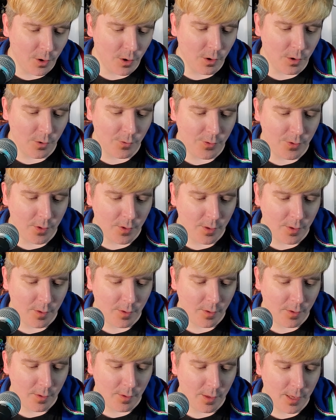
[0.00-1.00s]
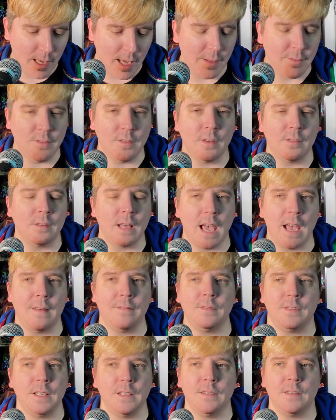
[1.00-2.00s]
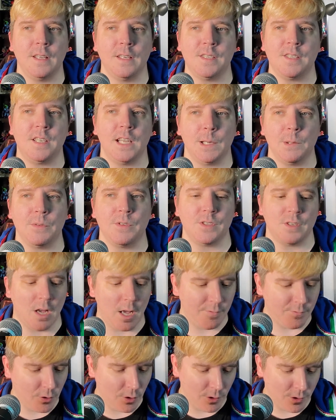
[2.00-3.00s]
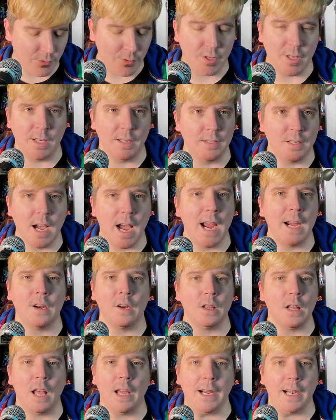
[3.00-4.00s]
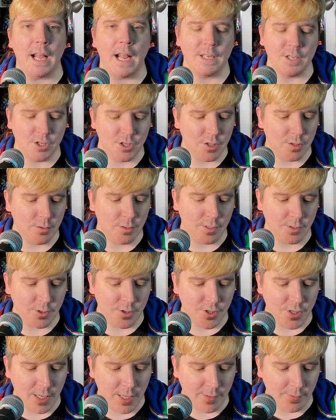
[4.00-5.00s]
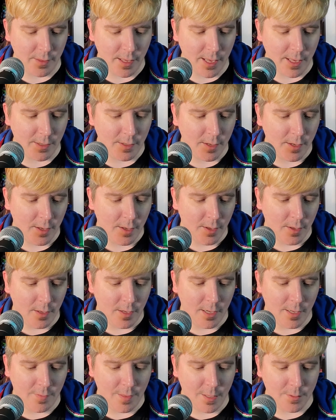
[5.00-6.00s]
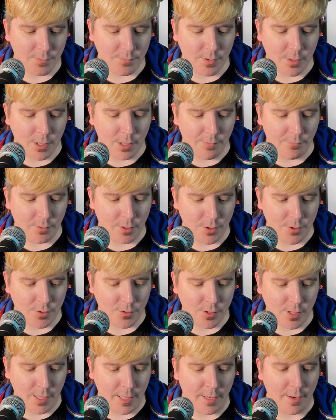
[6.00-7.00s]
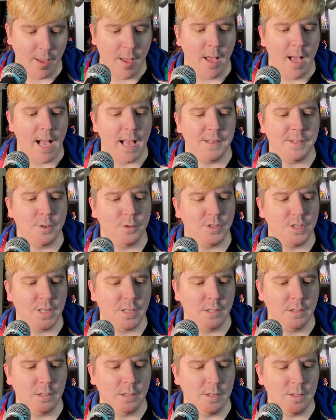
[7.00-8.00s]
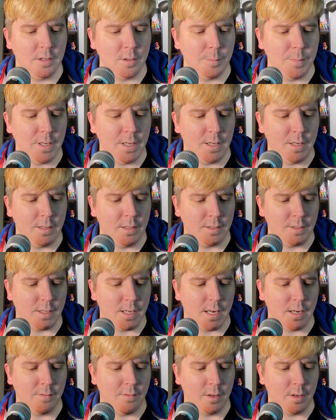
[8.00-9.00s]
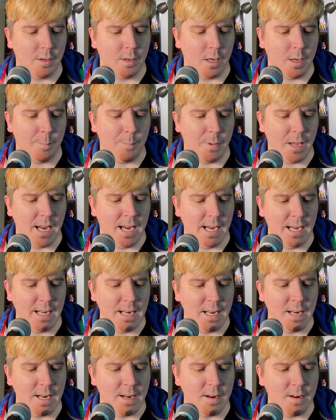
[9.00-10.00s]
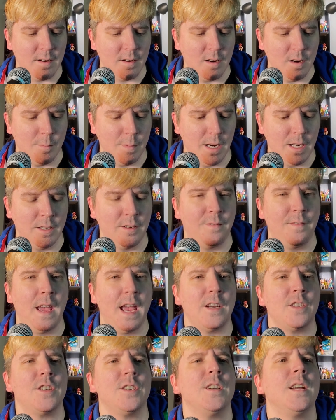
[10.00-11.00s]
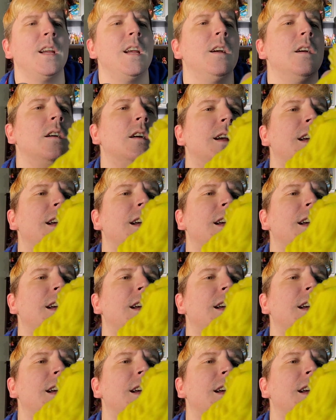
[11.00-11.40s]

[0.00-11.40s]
earth didn't they stick with soft goods for the entire line? I just don't understand that. That was very frustrating. I do see a little bit, looks like of a painting error, a manufacturing error